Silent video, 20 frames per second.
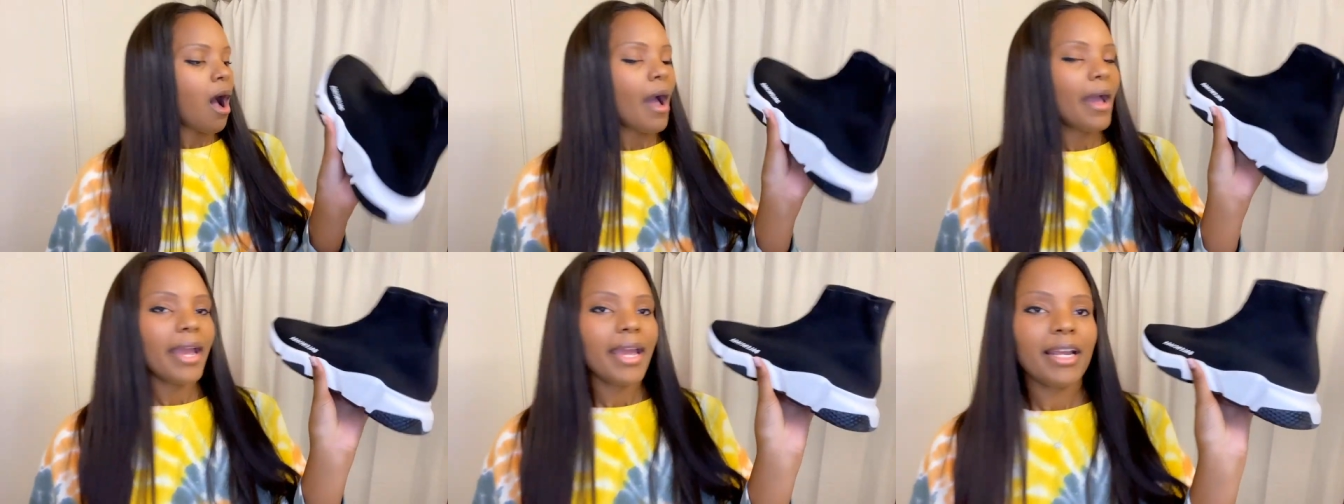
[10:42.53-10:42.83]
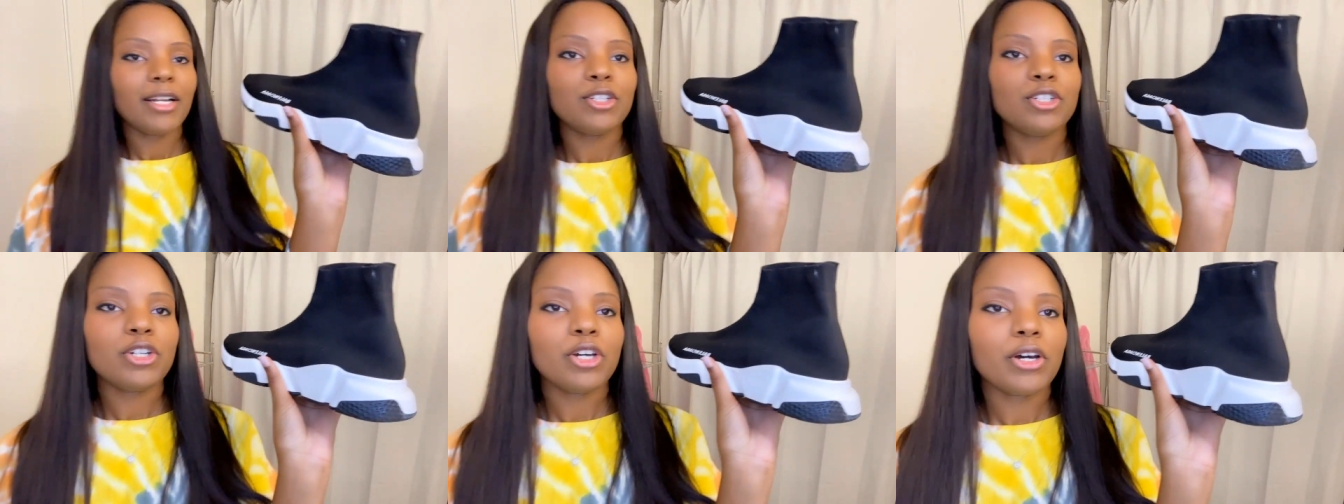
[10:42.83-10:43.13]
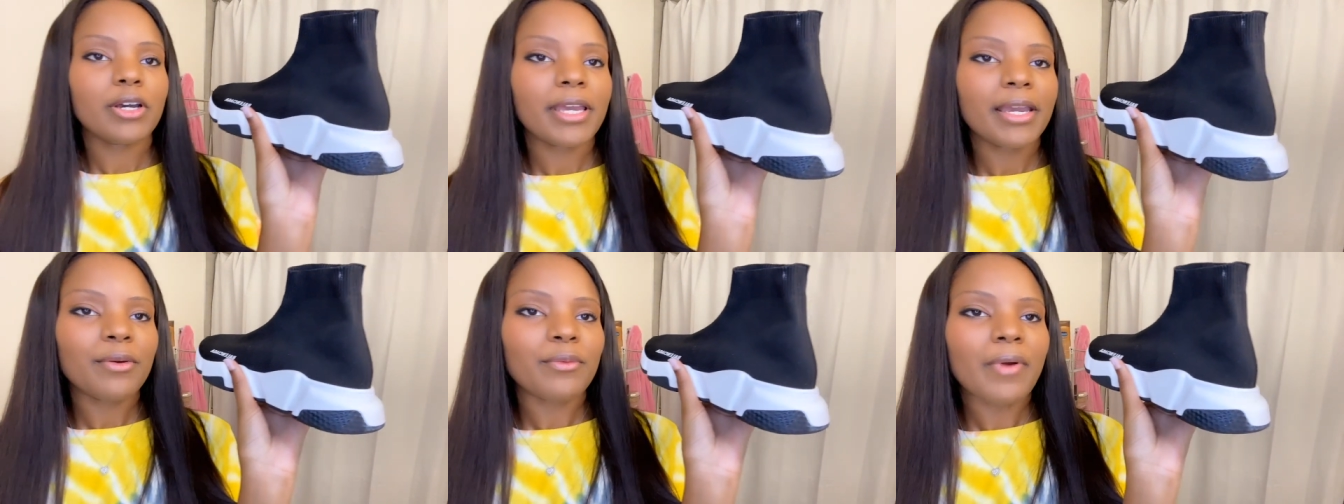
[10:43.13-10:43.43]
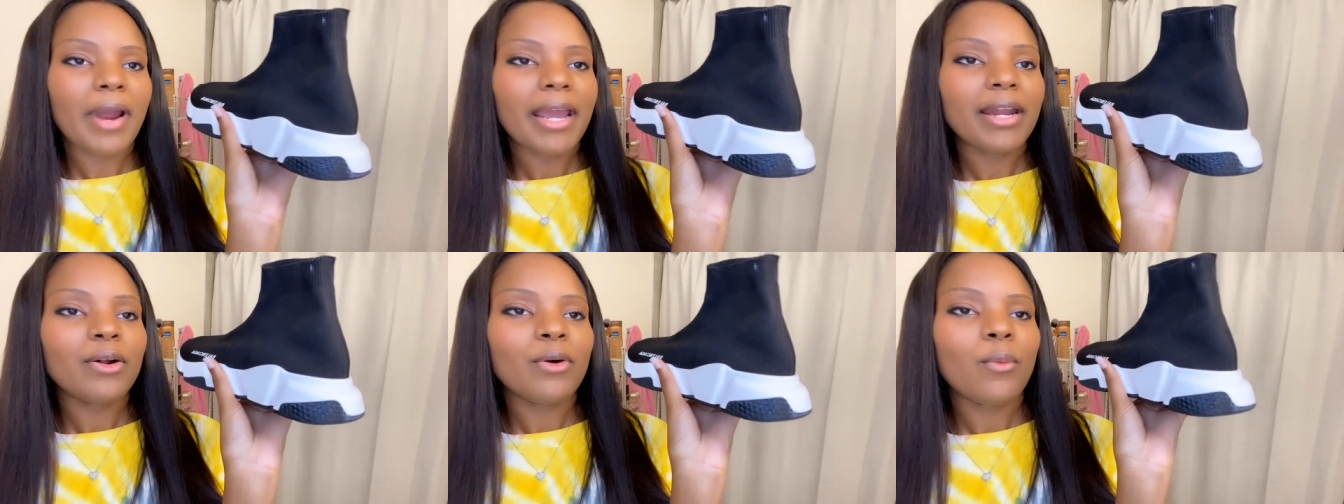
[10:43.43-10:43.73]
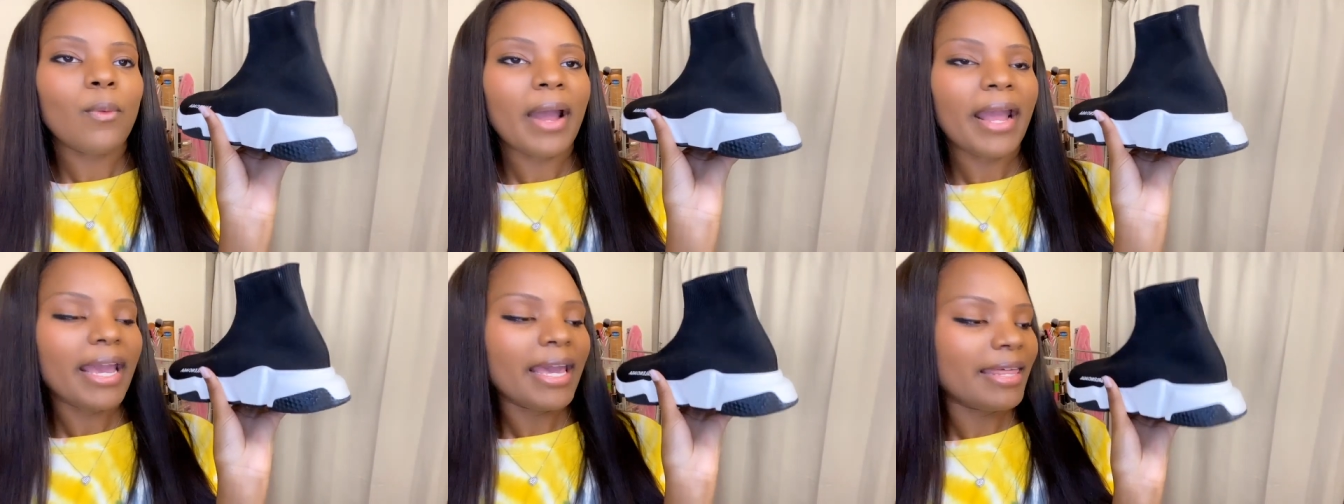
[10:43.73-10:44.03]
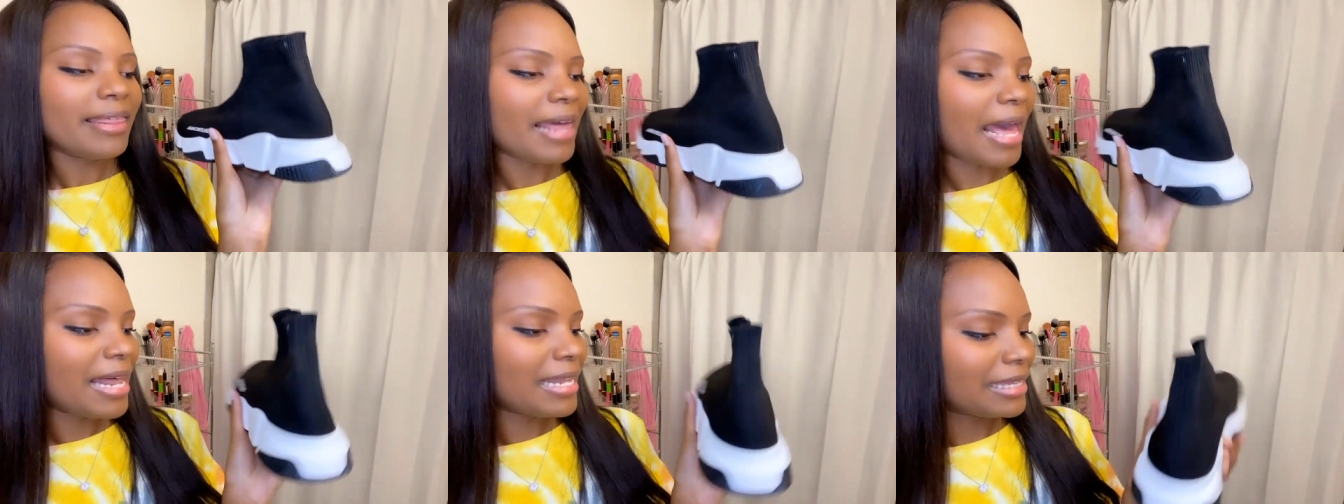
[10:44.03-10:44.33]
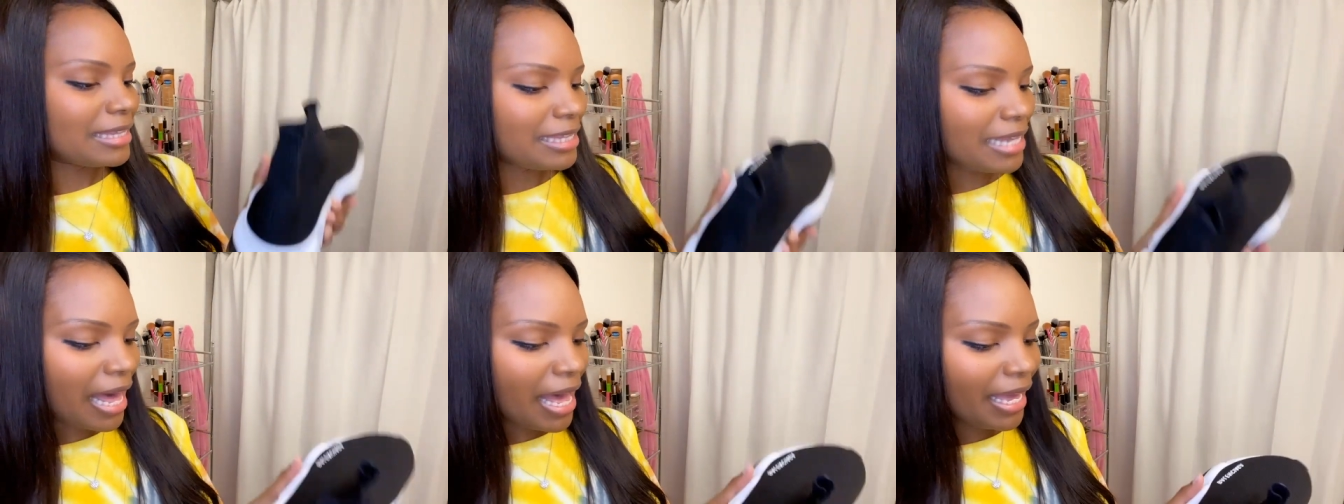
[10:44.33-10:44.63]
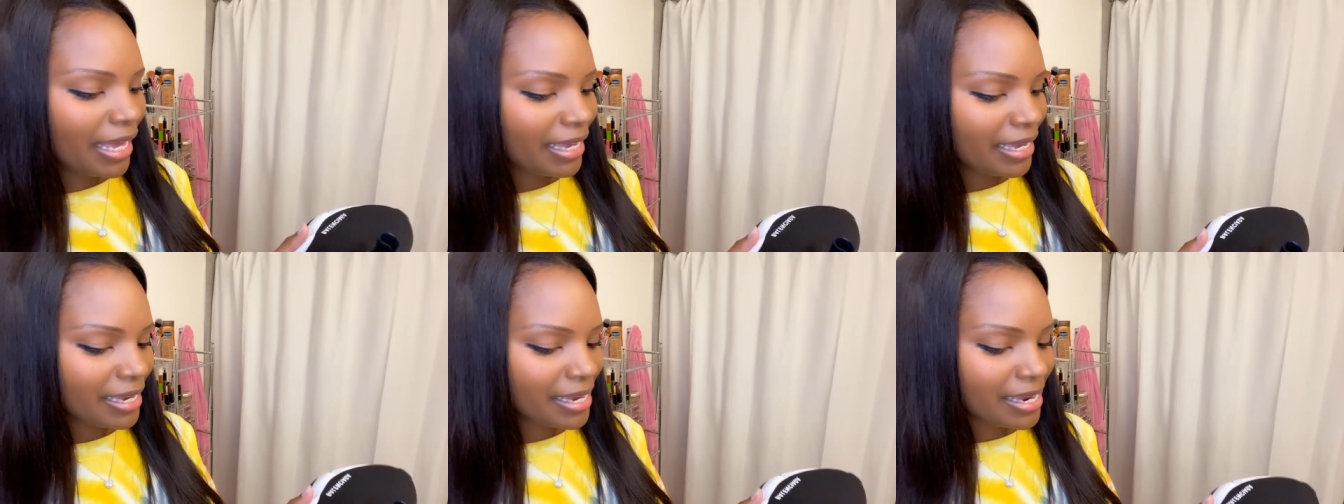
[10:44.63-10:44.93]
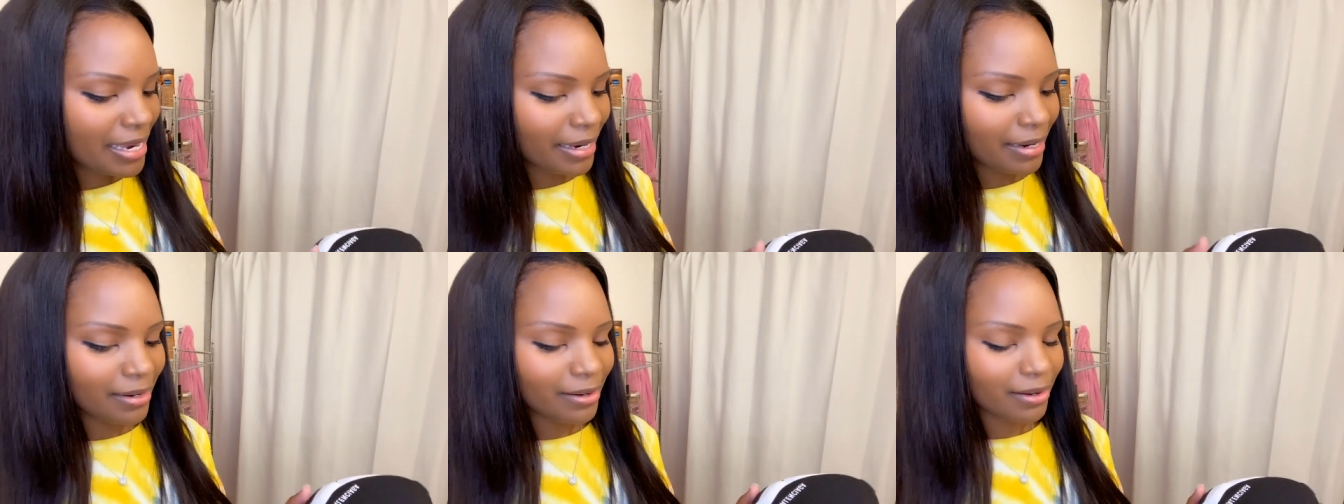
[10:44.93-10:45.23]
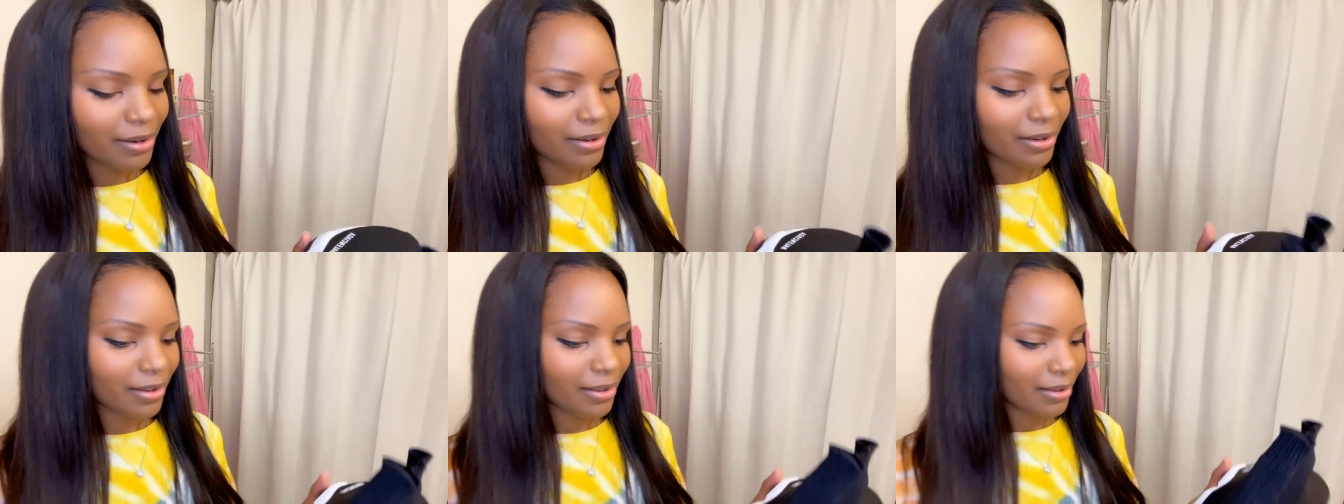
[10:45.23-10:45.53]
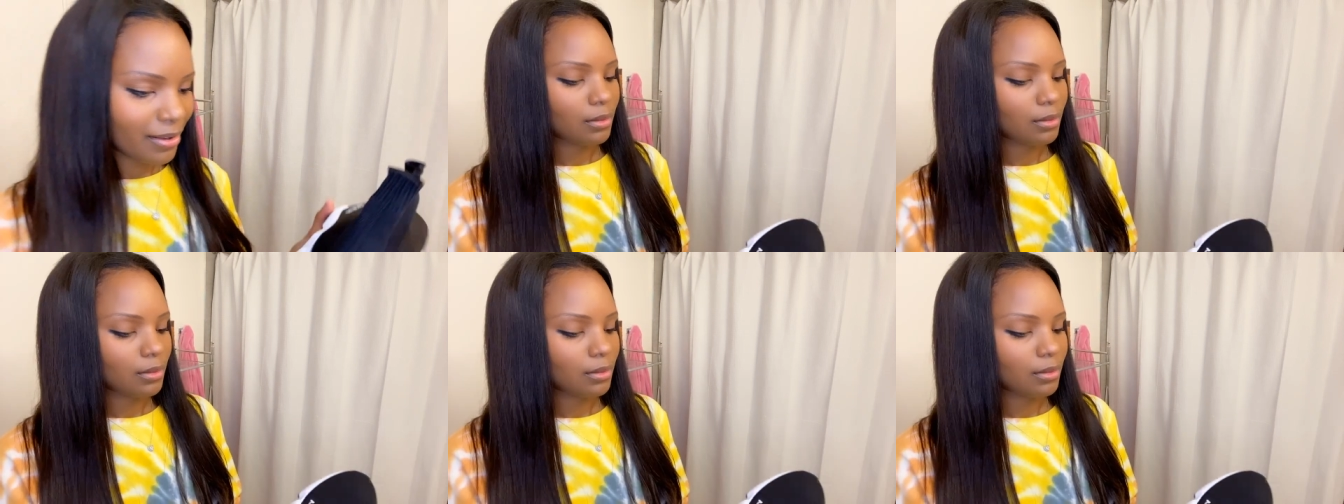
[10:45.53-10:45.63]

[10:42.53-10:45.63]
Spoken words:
It took it right away, that line.